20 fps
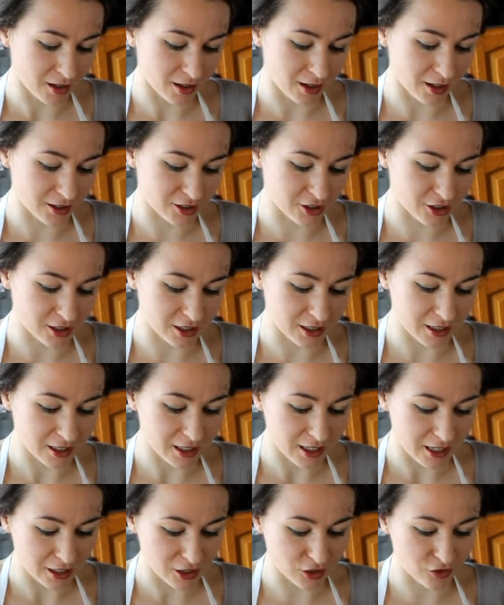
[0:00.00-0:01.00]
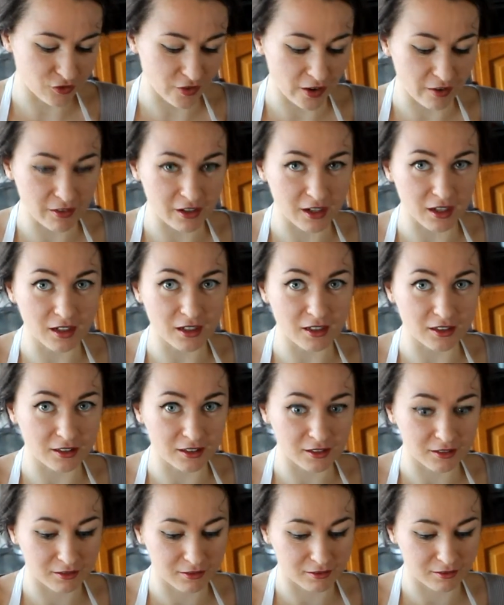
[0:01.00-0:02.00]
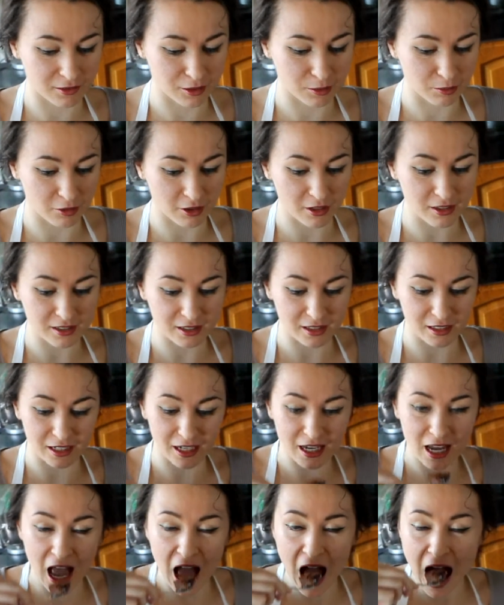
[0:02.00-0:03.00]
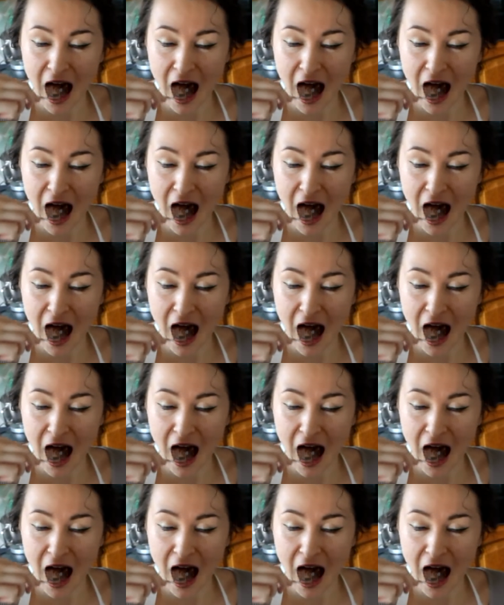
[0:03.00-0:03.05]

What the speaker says: Actually, it's very light, surprisingly.